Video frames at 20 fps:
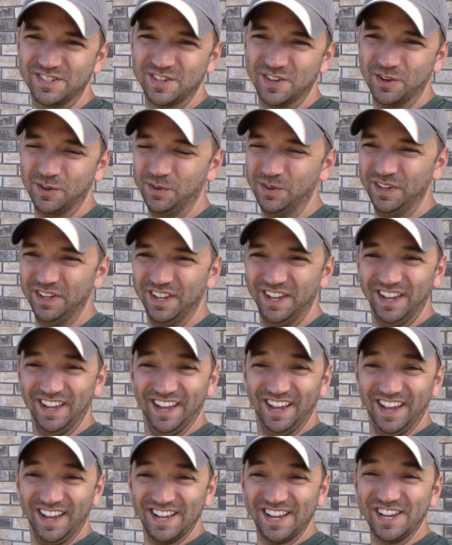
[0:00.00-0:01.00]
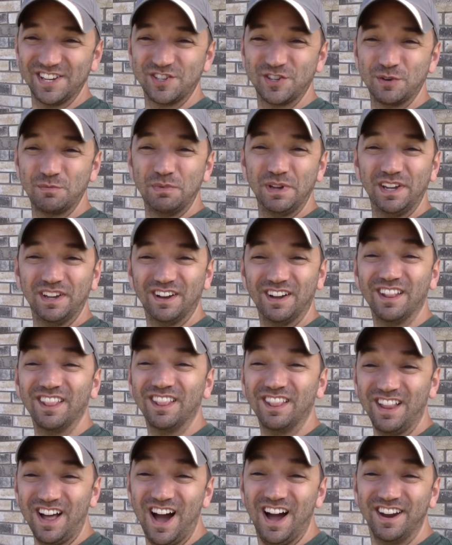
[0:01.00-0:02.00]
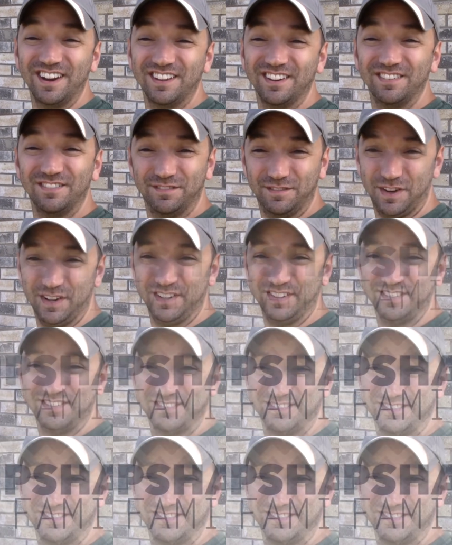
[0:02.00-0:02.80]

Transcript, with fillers: So it should be a lot of fun.